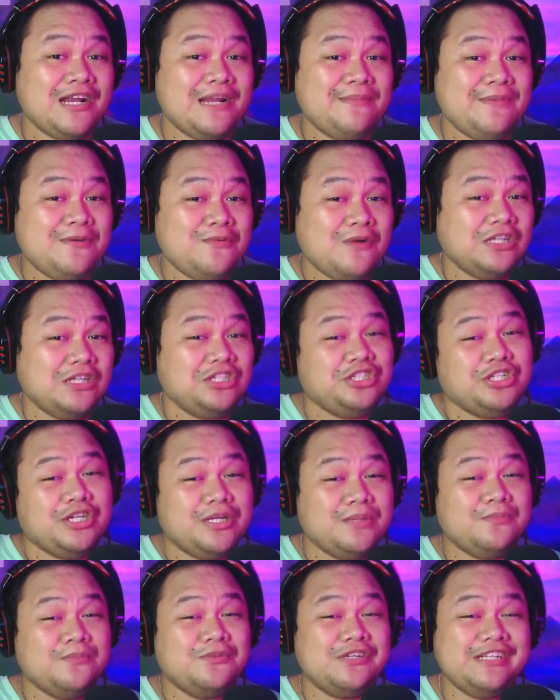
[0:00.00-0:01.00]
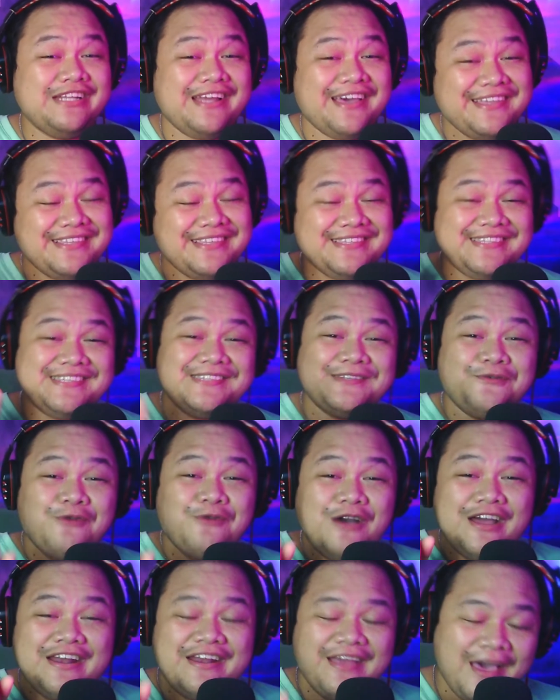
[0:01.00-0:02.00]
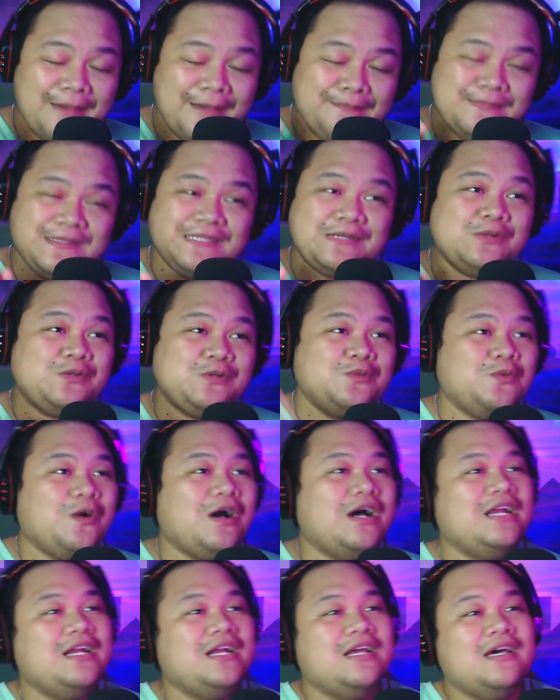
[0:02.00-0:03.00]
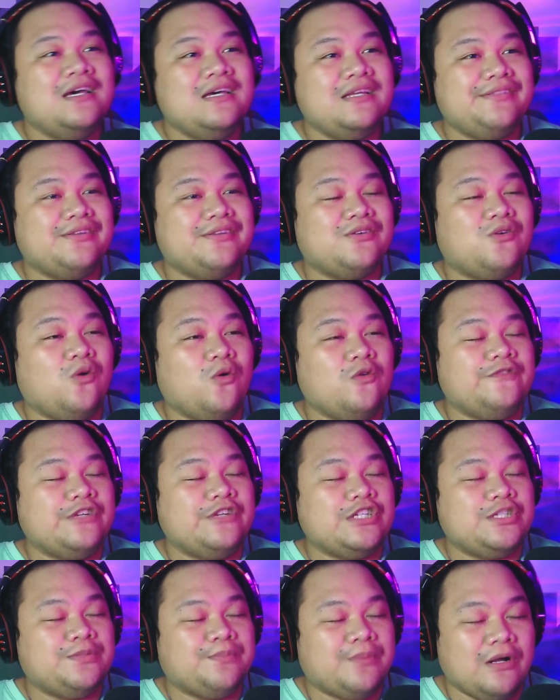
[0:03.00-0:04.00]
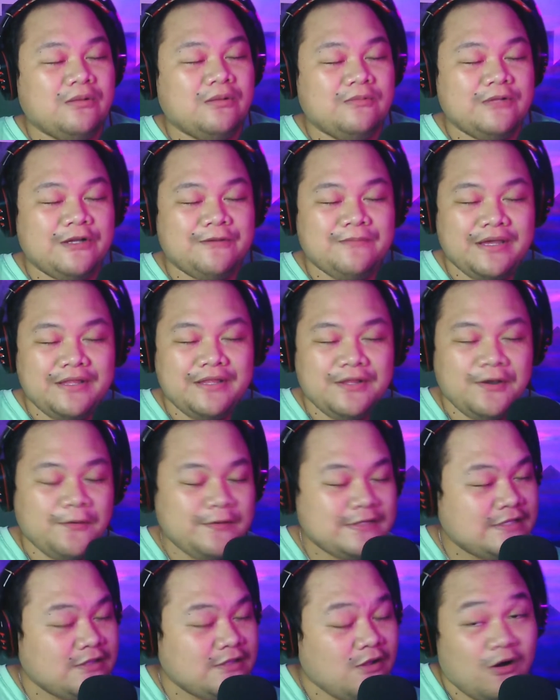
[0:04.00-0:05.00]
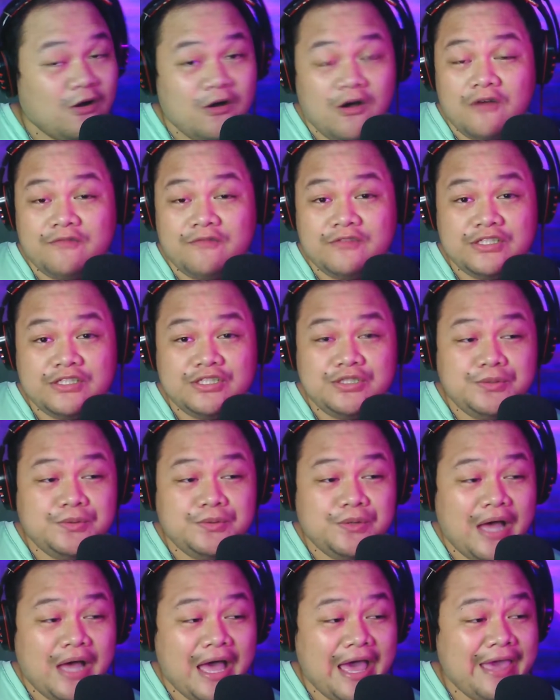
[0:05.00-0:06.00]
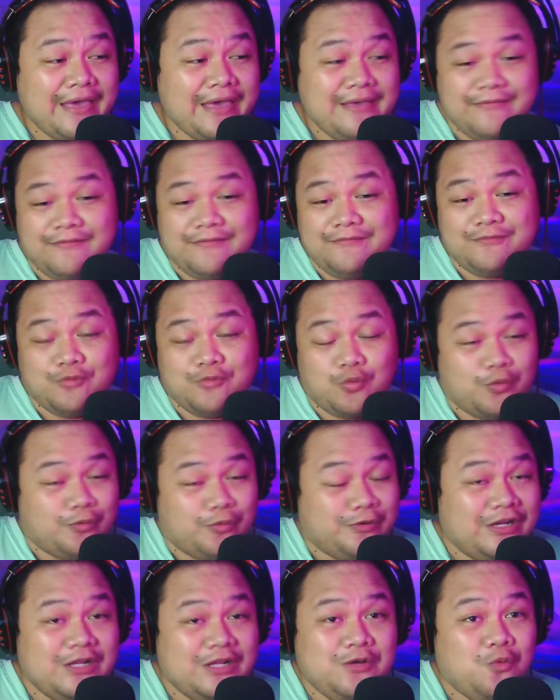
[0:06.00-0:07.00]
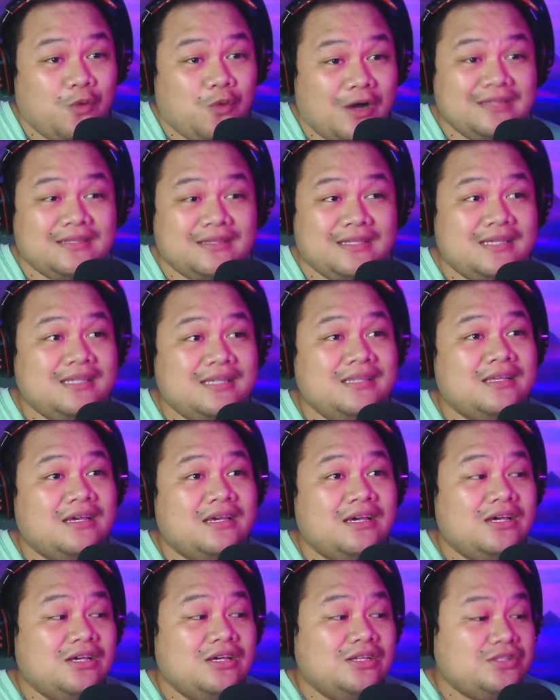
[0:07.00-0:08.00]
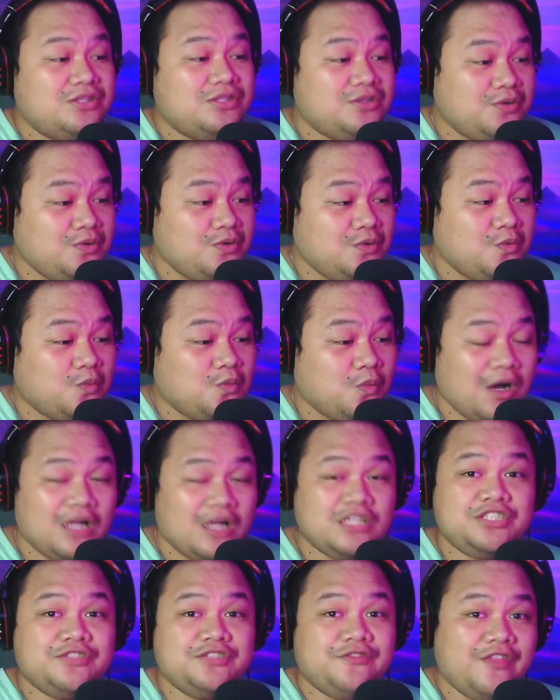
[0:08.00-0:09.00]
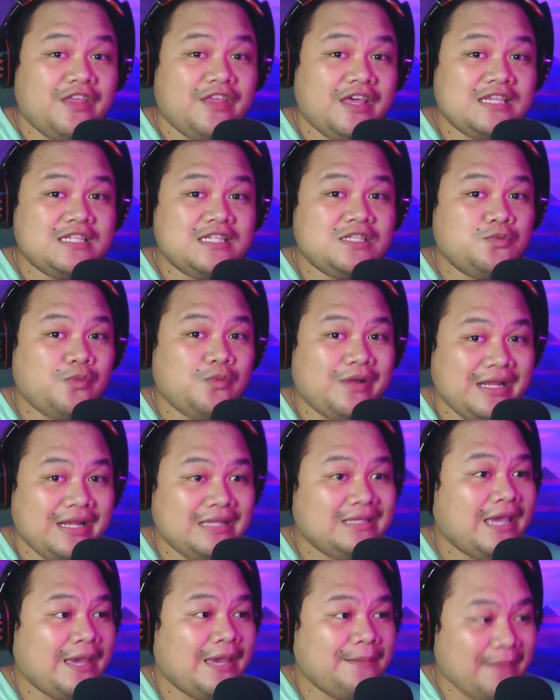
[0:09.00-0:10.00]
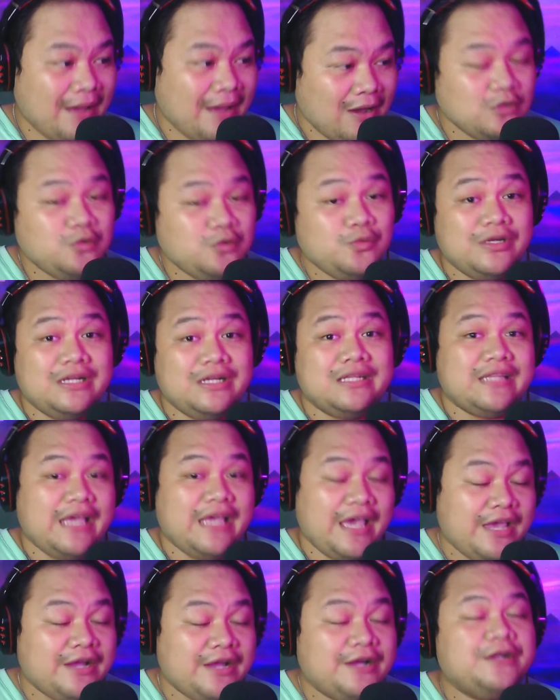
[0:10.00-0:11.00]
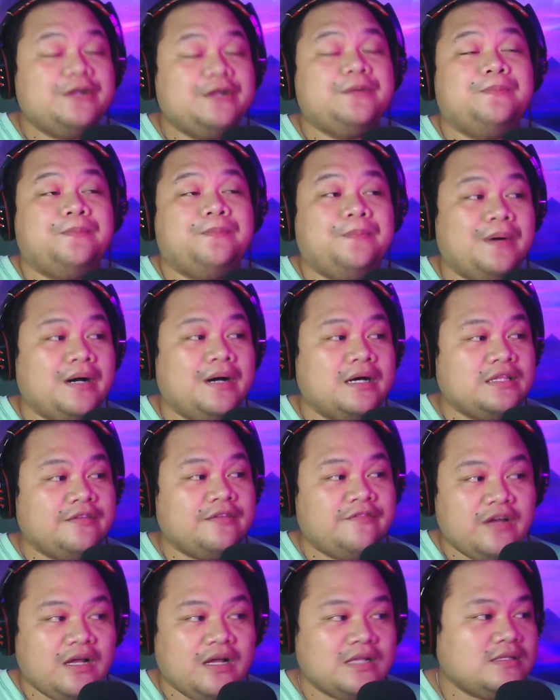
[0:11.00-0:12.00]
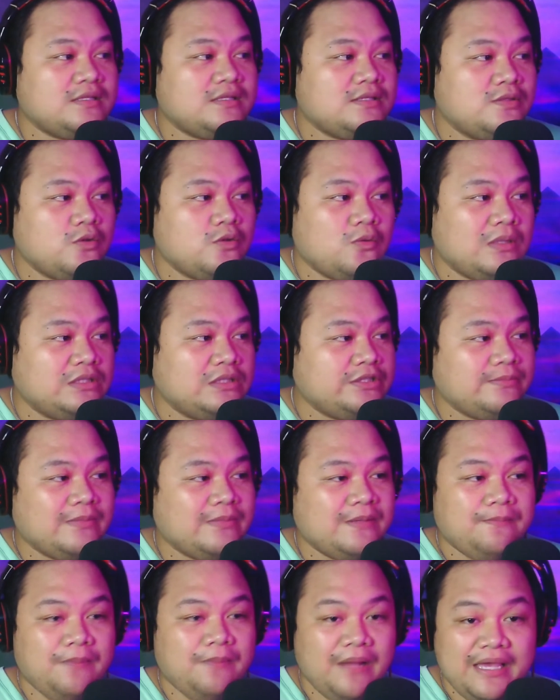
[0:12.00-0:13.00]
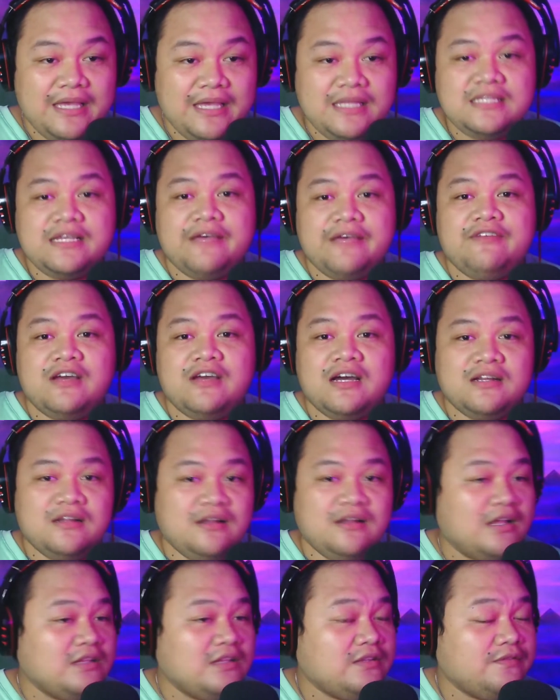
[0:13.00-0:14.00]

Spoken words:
be watching Moon Knight Season 1, Episode 1, The Goldfish Problem. I know it's long overdue. I really wanted to watch this when it came out, when it aired, but I've got so much on my plate. I've got a lot of